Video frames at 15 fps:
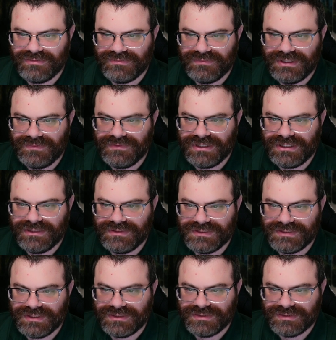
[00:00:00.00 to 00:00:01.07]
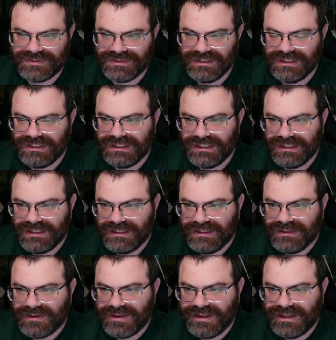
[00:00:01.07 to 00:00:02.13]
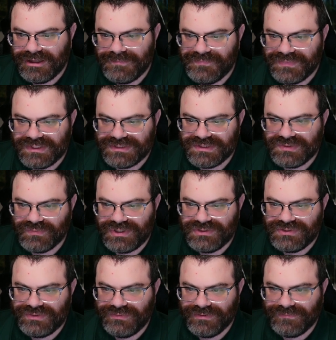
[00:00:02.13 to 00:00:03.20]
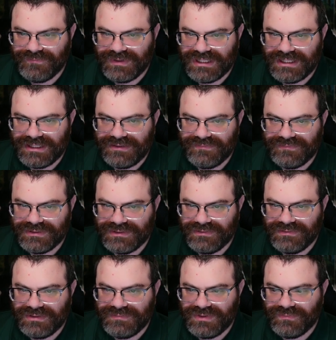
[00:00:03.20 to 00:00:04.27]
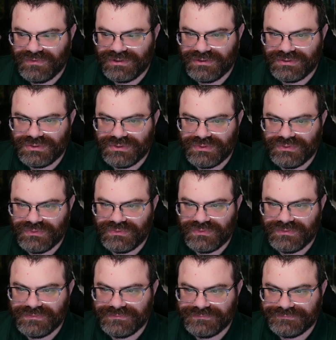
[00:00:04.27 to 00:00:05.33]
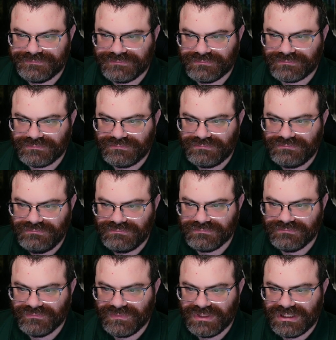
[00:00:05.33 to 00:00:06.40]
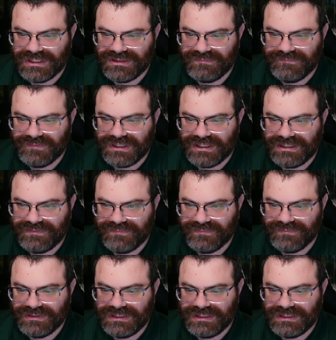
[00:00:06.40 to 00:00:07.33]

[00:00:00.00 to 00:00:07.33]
three and we're getting the six. Um, this is one, two, or five. It can only be one or two, not the five.